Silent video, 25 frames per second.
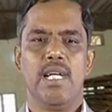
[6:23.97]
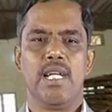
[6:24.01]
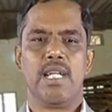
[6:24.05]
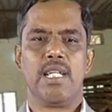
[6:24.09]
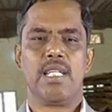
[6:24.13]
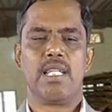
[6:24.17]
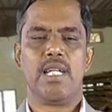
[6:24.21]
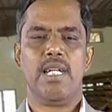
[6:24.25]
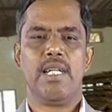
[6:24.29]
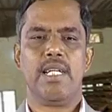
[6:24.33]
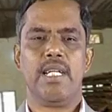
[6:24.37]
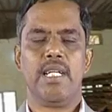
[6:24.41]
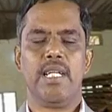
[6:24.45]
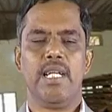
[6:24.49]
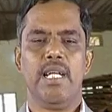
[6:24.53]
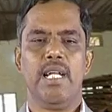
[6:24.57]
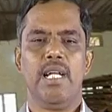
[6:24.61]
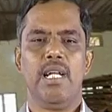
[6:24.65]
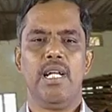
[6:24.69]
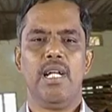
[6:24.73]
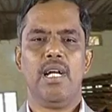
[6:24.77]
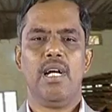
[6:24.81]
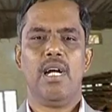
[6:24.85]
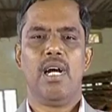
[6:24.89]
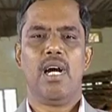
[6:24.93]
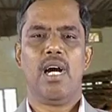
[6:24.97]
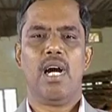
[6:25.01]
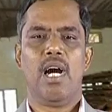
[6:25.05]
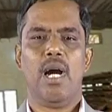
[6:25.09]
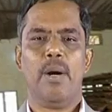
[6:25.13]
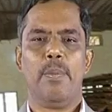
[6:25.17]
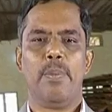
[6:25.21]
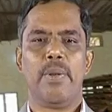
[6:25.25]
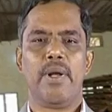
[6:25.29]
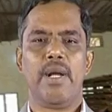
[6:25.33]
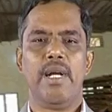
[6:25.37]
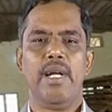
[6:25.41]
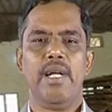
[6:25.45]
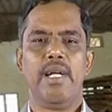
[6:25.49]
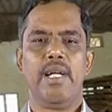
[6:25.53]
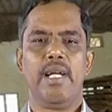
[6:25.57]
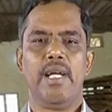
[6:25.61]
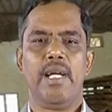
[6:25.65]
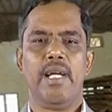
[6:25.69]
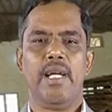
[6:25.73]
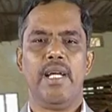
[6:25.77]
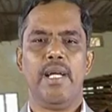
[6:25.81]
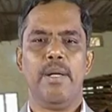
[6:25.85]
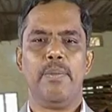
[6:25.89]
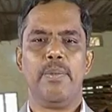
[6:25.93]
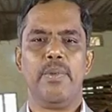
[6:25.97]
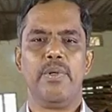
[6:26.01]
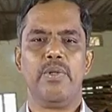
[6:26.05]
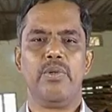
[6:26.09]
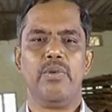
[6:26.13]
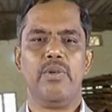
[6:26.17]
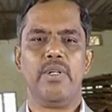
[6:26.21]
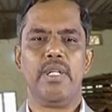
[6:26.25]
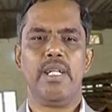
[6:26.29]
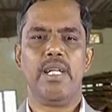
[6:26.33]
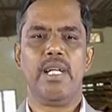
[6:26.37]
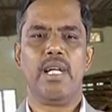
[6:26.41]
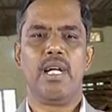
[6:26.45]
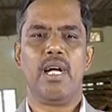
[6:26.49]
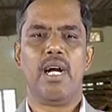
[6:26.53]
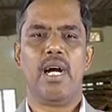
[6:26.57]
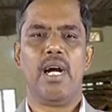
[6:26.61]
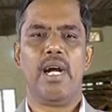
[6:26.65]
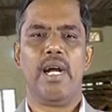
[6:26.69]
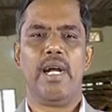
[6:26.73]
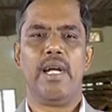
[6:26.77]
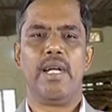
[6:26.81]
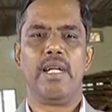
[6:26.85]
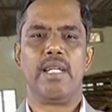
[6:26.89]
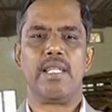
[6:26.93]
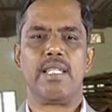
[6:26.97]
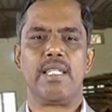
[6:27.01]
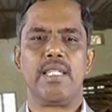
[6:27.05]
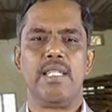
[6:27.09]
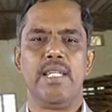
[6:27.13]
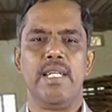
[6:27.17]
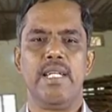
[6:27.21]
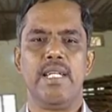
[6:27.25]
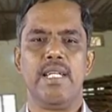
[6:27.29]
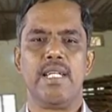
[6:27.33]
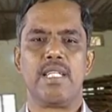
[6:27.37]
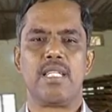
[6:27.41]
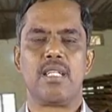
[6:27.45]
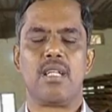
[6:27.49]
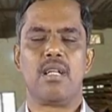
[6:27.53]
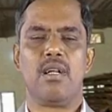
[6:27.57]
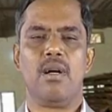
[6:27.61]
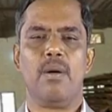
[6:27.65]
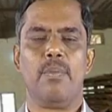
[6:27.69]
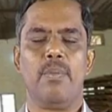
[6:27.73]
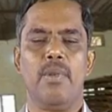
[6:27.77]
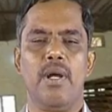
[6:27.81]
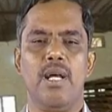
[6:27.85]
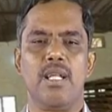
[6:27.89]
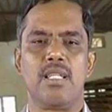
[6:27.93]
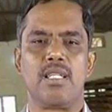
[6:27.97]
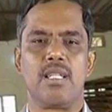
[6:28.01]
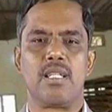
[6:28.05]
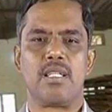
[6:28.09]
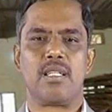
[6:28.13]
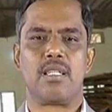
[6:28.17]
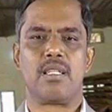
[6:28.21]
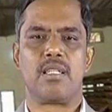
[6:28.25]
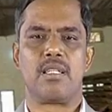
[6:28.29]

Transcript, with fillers: resulting in apparent epizootic and serious crop losses.